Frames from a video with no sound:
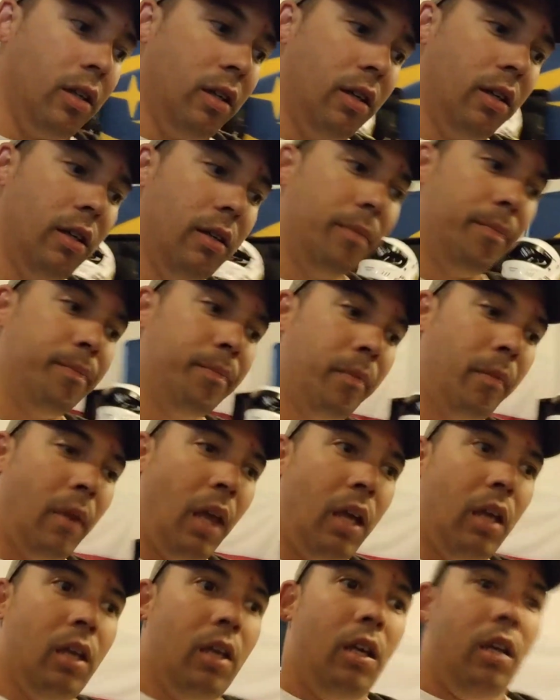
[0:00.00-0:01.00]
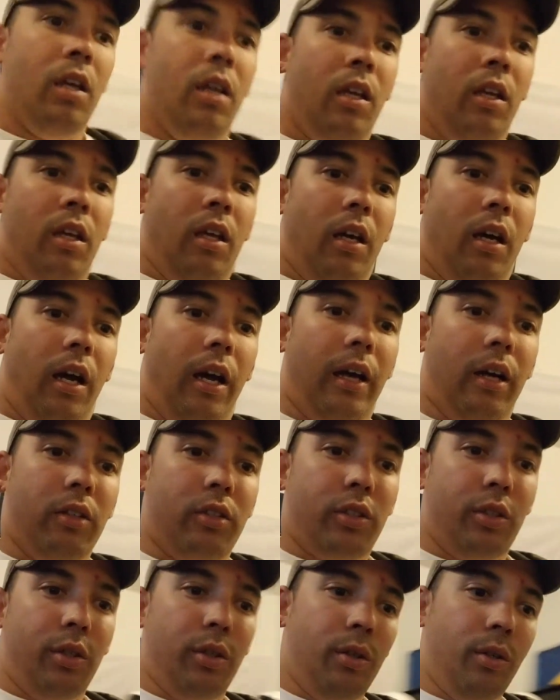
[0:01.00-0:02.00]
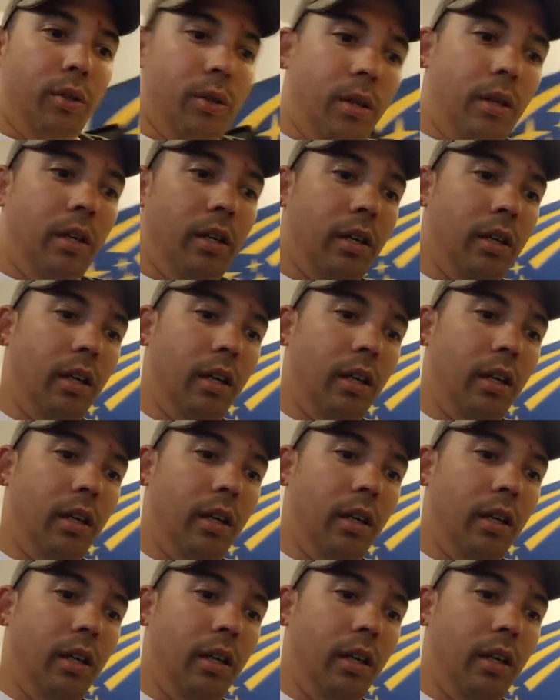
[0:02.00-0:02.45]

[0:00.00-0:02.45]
I also